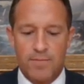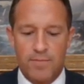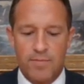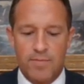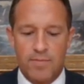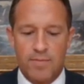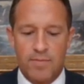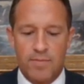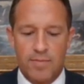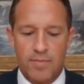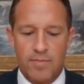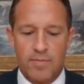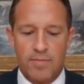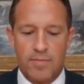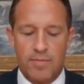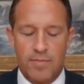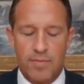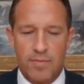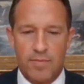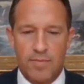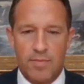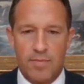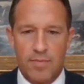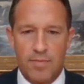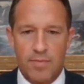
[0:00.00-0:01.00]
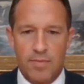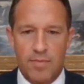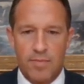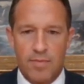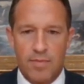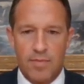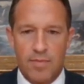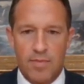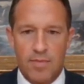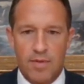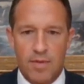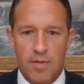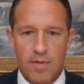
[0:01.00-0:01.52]

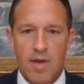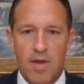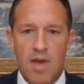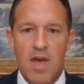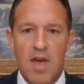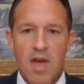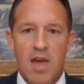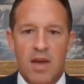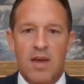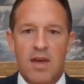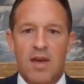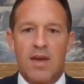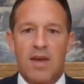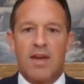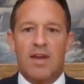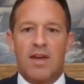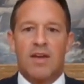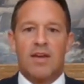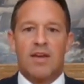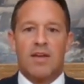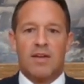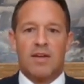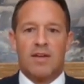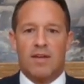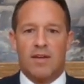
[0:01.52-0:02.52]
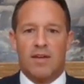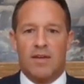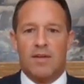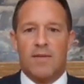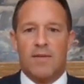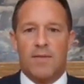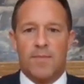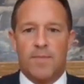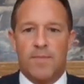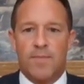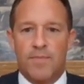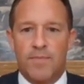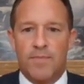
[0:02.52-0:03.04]

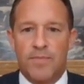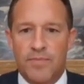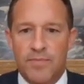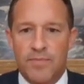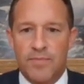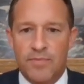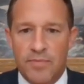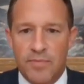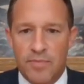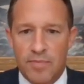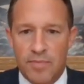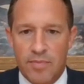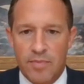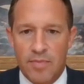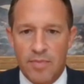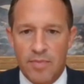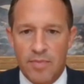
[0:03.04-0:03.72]
No words are spoken by the person on screen.